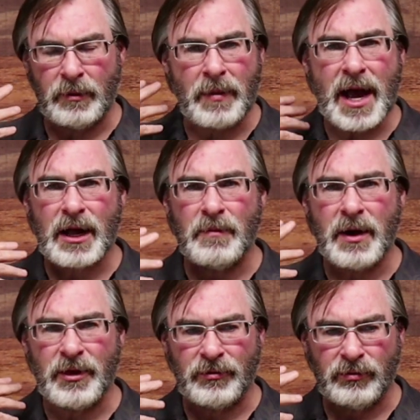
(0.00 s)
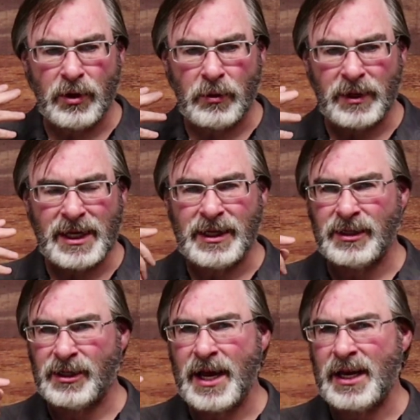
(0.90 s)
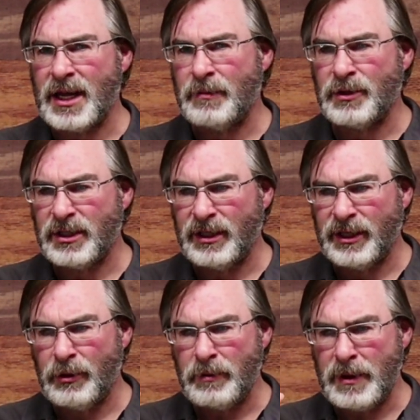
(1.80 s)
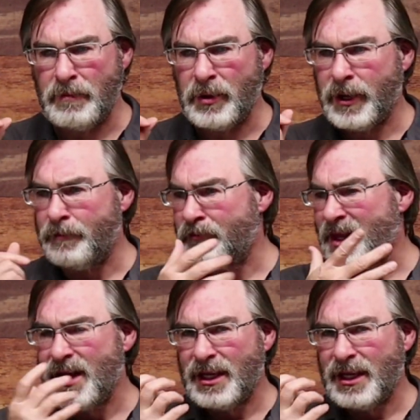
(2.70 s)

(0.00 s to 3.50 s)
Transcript: the back of my throat is lightening up just a little bit, but